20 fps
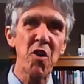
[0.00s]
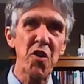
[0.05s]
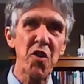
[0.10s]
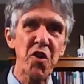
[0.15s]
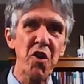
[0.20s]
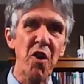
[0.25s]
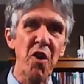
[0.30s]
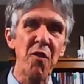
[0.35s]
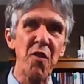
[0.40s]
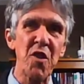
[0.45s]

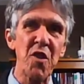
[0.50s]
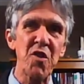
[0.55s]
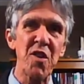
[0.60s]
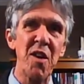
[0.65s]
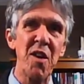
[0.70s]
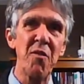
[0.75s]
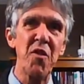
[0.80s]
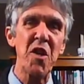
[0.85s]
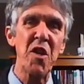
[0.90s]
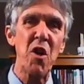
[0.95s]
servants
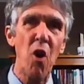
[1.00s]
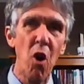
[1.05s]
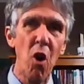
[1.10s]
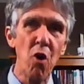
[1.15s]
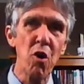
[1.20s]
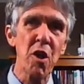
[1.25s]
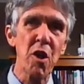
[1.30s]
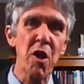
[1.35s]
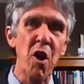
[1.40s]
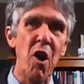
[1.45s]
of the
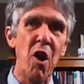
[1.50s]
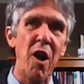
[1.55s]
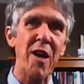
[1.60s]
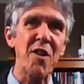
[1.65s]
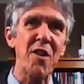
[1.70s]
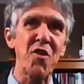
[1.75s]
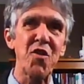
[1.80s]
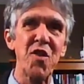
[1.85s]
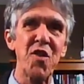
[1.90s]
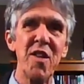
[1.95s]

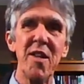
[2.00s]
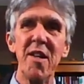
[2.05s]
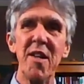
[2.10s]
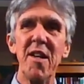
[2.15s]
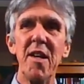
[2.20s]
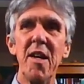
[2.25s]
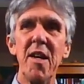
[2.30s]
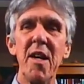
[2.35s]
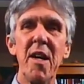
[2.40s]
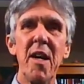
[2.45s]
oligarchs.
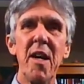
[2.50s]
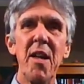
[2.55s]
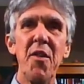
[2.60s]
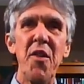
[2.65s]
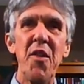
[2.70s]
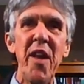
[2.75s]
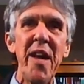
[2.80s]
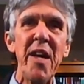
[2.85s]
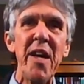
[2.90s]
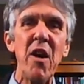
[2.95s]

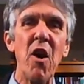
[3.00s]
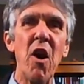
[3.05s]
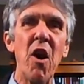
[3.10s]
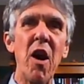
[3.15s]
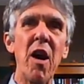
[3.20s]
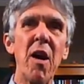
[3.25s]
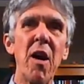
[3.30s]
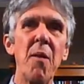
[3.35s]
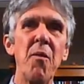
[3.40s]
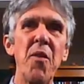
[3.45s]
They
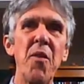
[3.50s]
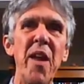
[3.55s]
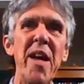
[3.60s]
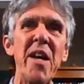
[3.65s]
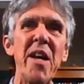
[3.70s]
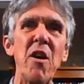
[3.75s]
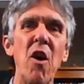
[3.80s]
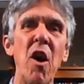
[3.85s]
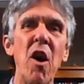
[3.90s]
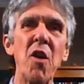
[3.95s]
are
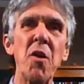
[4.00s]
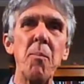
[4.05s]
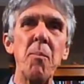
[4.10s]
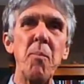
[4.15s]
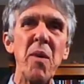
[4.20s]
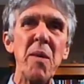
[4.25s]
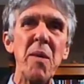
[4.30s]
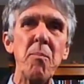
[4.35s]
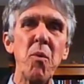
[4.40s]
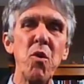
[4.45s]
the
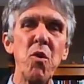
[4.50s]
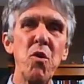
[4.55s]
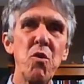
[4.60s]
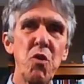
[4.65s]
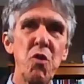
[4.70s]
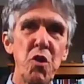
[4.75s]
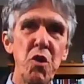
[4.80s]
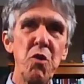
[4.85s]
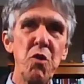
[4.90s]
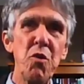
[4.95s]
people who
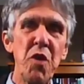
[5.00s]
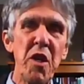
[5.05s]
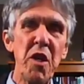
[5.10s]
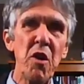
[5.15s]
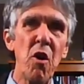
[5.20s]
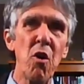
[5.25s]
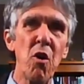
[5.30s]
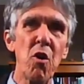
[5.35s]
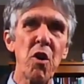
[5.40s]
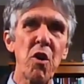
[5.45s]
do the
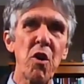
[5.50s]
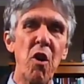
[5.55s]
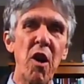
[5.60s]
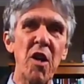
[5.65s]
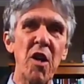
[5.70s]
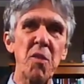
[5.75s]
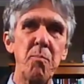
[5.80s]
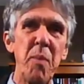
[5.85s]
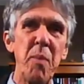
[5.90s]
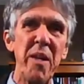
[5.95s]

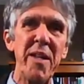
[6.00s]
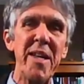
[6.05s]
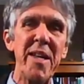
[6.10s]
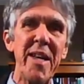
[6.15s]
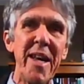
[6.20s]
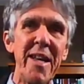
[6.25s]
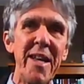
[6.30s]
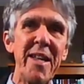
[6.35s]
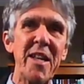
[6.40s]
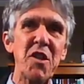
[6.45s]
oligarchs'
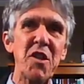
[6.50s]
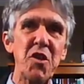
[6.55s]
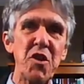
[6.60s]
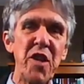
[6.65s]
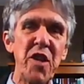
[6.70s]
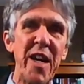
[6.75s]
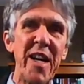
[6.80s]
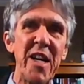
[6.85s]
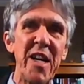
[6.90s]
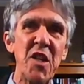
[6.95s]
bidding in
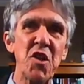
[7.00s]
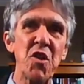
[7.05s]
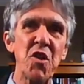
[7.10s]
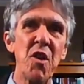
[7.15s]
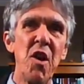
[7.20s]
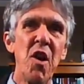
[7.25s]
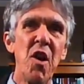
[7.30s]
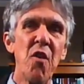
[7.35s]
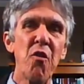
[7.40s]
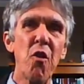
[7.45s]
exchange
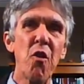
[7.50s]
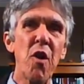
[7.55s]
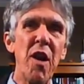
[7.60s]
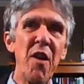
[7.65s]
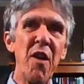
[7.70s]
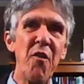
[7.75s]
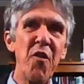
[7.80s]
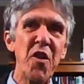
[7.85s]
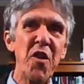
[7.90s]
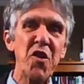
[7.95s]
for
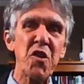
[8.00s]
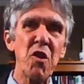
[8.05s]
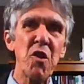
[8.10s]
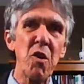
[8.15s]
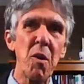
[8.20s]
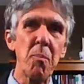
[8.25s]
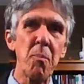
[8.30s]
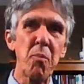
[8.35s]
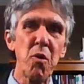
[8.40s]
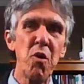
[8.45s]

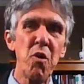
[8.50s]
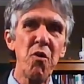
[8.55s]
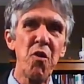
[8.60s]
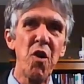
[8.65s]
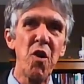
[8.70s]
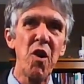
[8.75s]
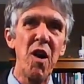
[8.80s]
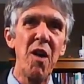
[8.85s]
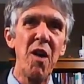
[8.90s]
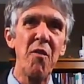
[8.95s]
official
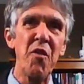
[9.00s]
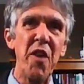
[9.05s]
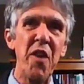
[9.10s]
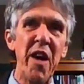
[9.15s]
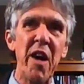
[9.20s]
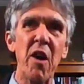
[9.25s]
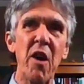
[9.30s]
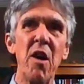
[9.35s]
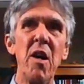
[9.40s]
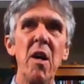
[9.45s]
approval of
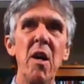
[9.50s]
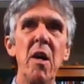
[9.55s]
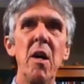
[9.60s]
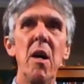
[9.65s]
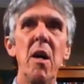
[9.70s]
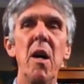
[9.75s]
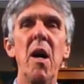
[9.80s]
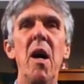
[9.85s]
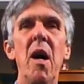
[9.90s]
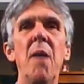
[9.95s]
their
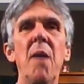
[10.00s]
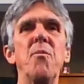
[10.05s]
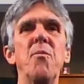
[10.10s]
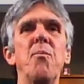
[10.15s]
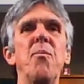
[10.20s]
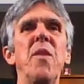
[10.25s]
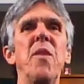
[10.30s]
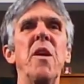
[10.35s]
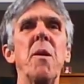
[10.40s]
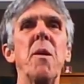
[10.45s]

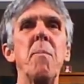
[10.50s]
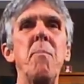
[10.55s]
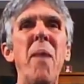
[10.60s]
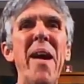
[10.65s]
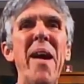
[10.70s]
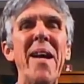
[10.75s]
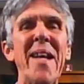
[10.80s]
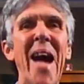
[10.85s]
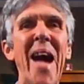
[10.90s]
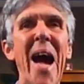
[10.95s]

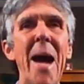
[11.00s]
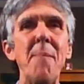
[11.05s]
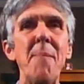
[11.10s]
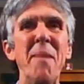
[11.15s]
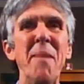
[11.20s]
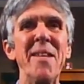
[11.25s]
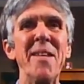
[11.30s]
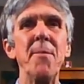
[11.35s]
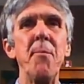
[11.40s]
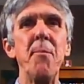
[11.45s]
bad habit.